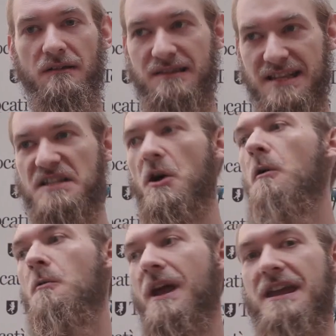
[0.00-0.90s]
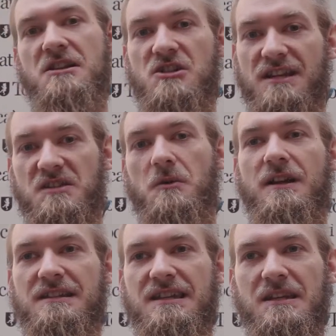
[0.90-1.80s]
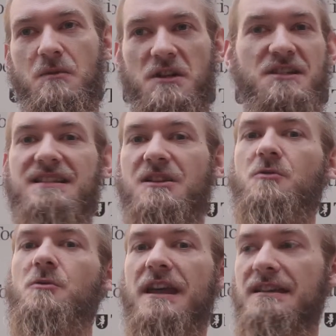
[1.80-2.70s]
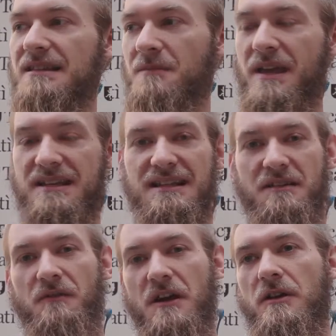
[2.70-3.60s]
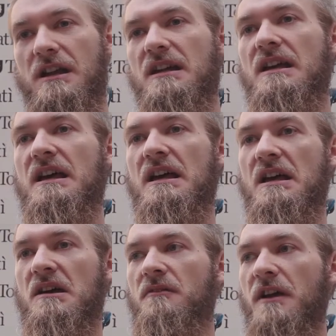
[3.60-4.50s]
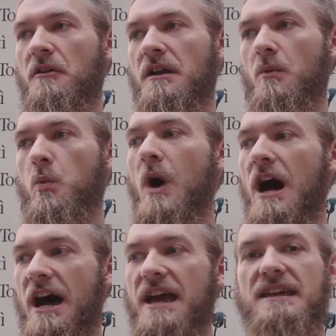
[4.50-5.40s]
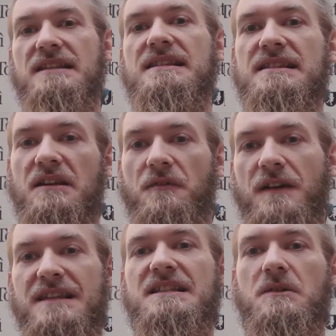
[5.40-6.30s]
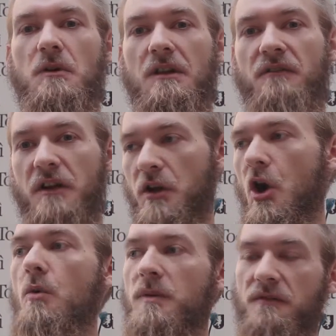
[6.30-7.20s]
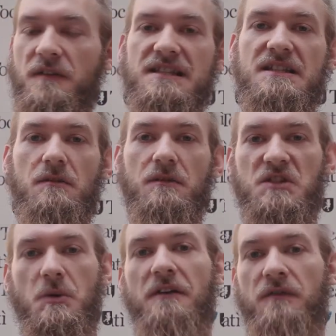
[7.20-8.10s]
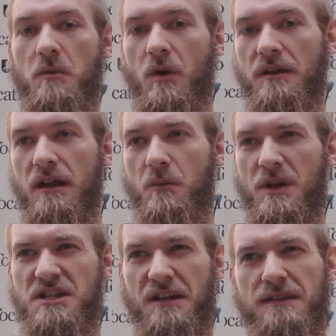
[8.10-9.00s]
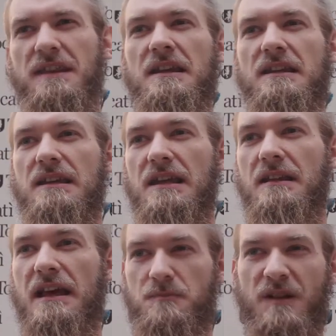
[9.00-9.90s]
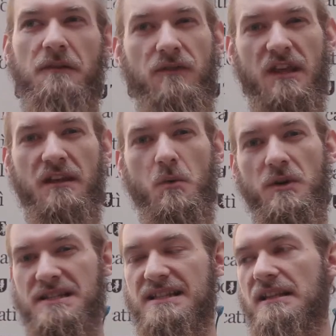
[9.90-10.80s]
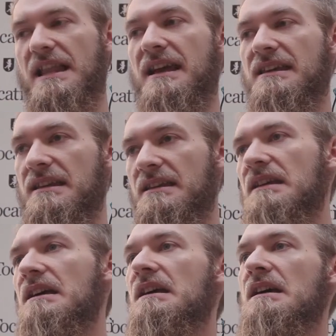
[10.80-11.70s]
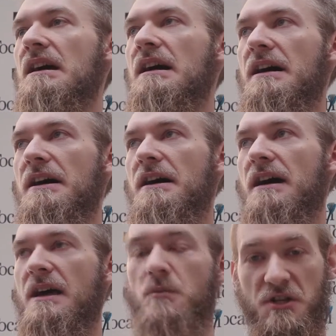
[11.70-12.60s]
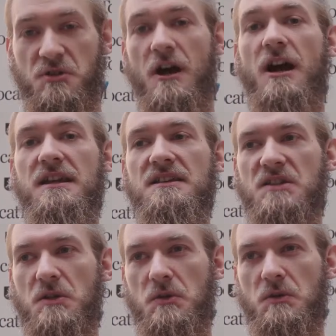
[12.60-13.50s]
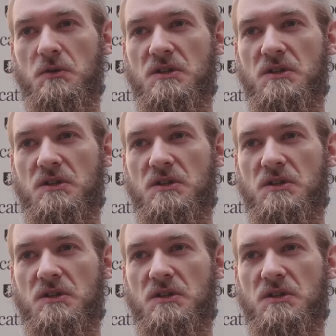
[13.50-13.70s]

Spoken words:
this whole range at Tocatì, which is great. It makes it a very wide festival, a very open festival to everyone, which I think at Play Vienna we're still lacking. And we're trying to